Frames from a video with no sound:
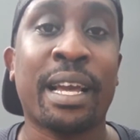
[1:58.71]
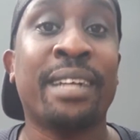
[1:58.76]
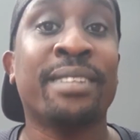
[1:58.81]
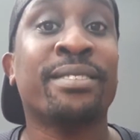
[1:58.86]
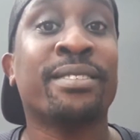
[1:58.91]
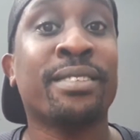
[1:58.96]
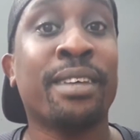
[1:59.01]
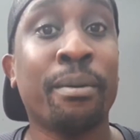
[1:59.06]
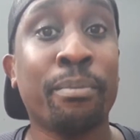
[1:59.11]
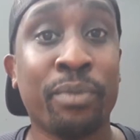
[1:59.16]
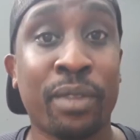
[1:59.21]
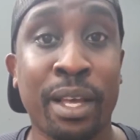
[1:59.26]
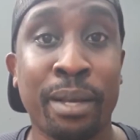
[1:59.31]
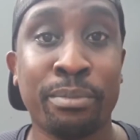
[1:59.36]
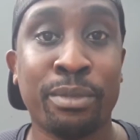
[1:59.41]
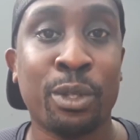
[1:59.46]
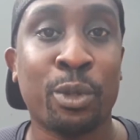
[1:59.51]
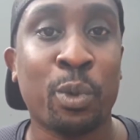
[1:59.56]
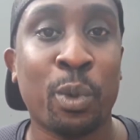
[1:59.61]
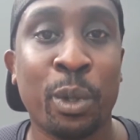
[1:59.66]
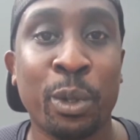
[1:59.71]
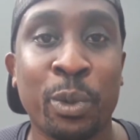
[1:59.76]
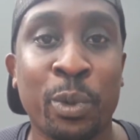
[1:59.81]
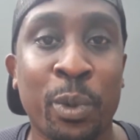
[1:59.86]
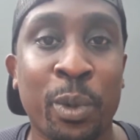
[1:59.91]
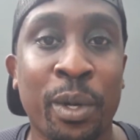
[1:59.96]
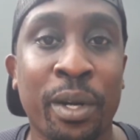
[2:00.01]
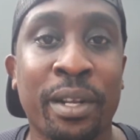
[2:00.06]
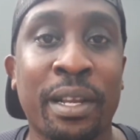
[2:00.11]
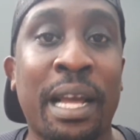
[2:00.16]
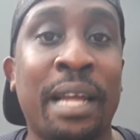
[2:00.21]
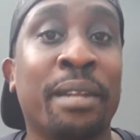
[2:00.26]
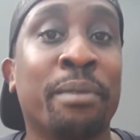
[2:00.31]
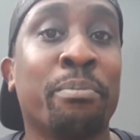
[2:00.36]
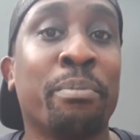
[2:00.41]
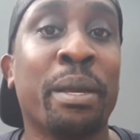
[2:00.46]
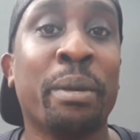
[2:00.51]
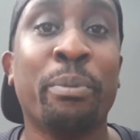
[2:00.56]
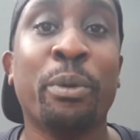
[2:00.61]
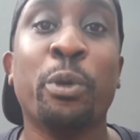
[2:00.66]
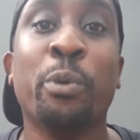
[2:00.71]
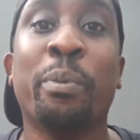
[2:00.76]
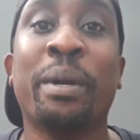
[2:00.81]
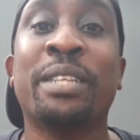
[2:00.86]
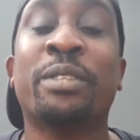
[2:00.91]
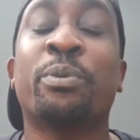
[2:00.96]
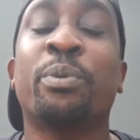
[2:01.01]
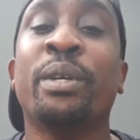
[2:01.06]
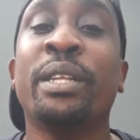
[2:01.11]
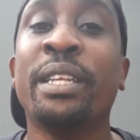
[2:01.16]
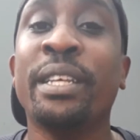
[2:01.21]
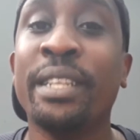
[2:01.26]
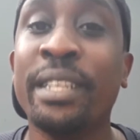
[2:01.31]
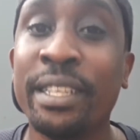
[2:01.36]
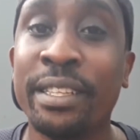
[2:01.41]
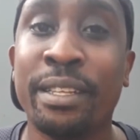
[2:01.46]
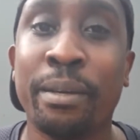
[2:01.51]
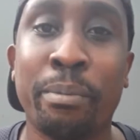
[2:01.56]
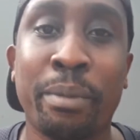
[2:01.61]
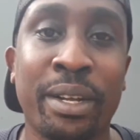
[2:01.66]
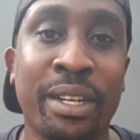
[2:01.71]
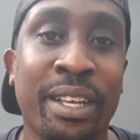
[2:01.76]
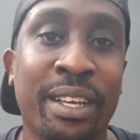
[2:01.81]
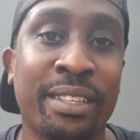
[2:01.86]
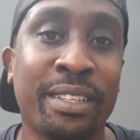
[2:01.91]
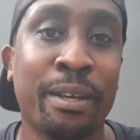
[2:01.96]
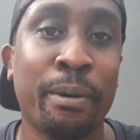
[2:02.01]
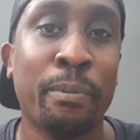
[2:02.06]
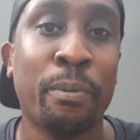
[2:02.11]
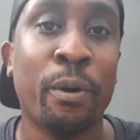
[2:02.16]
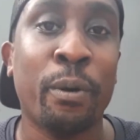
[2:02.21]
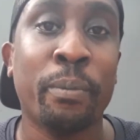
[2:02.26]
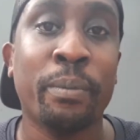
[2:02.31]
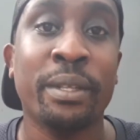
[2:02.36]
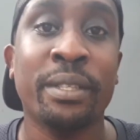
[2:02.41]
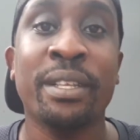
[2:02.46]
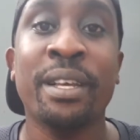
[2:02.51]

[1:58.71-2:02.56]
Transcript: And sometimes it won't work, and maybe you might really need the money at that moment